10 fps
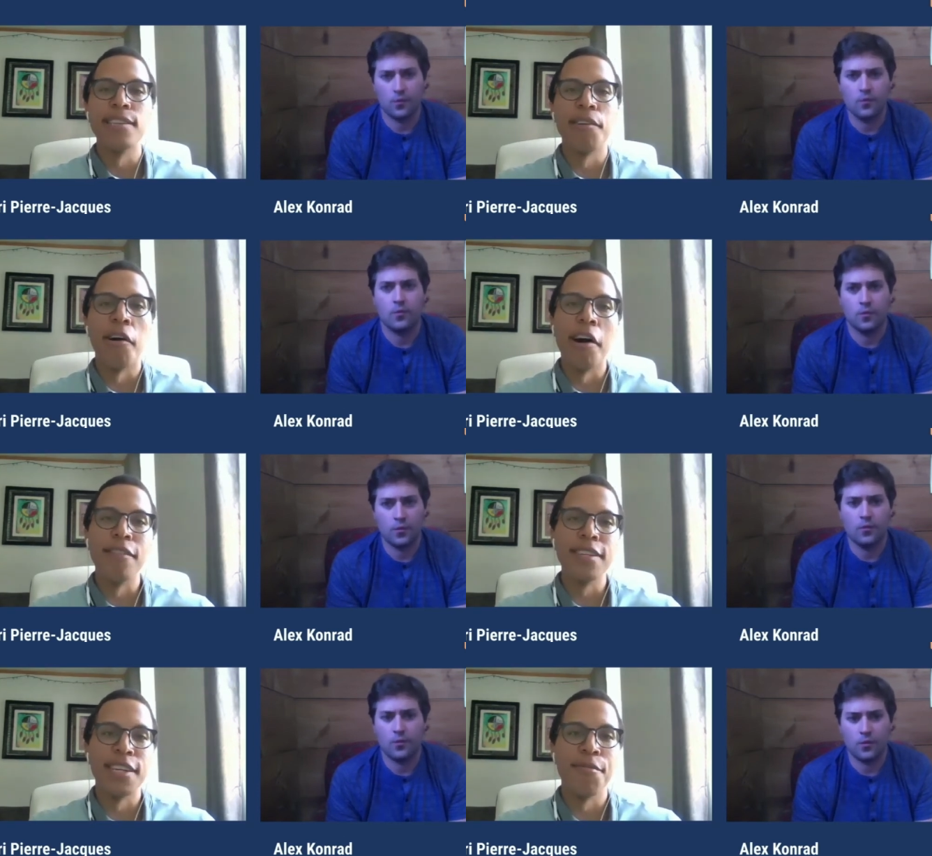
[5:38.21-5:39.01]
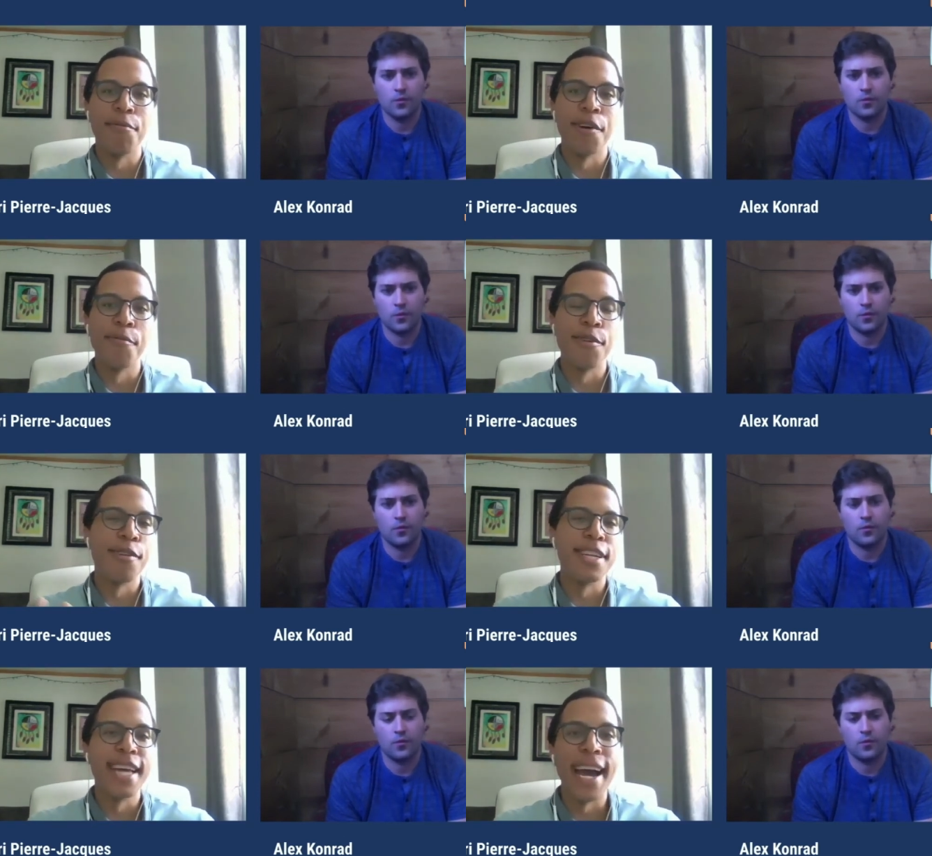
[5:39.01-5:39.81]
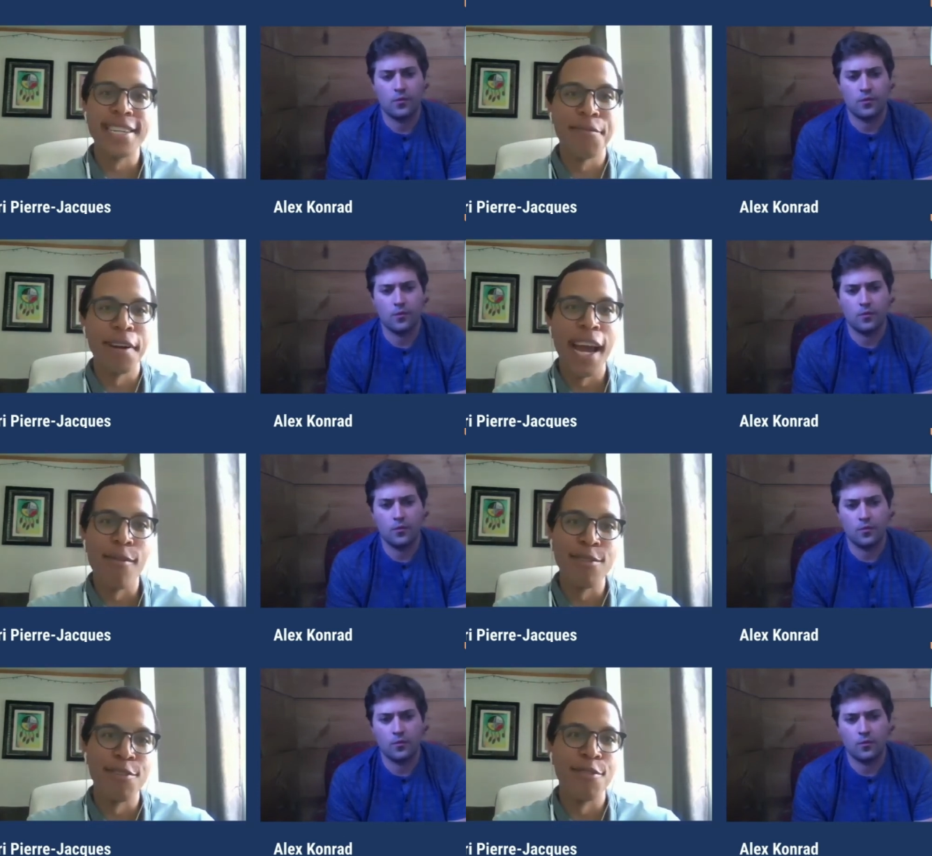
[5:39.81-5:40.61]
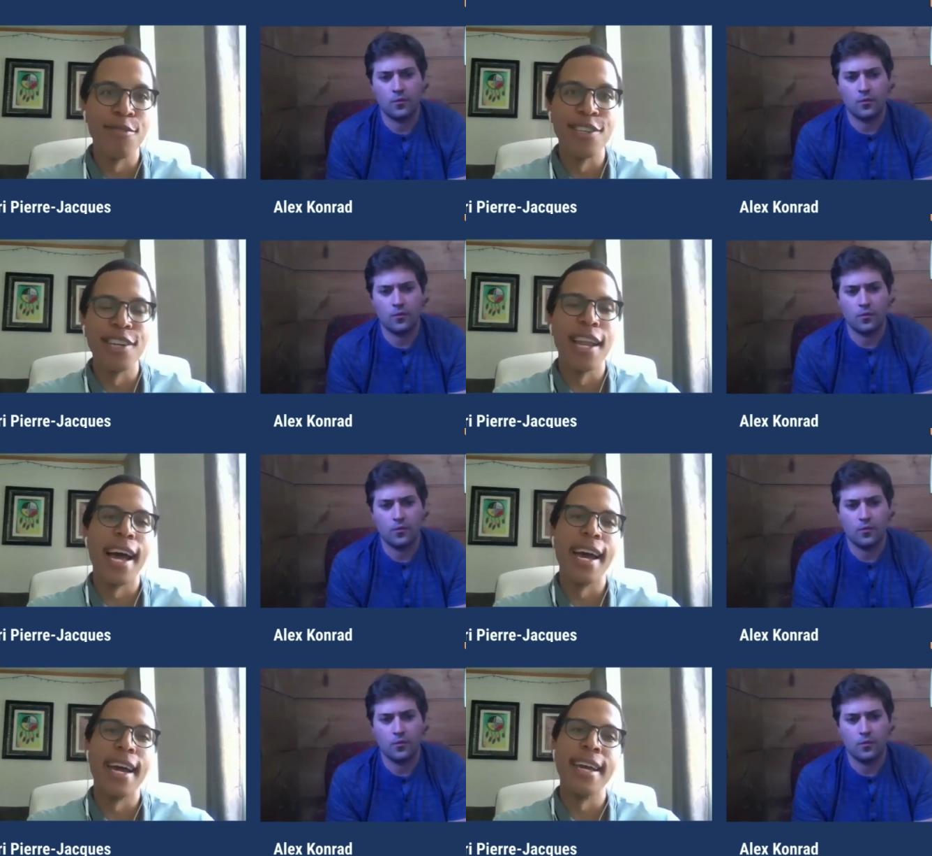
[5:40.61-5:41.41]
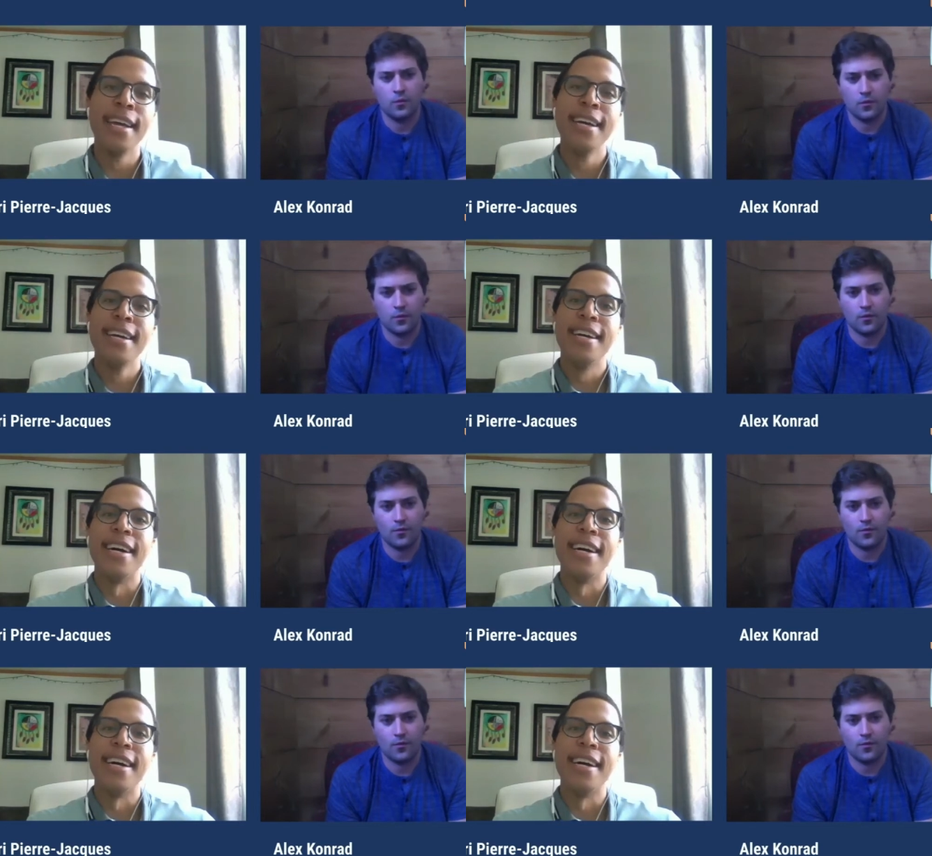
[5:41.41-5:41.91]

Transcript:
Speaker 1: And so all the stuff where we're doing taxes right now, which we do in July,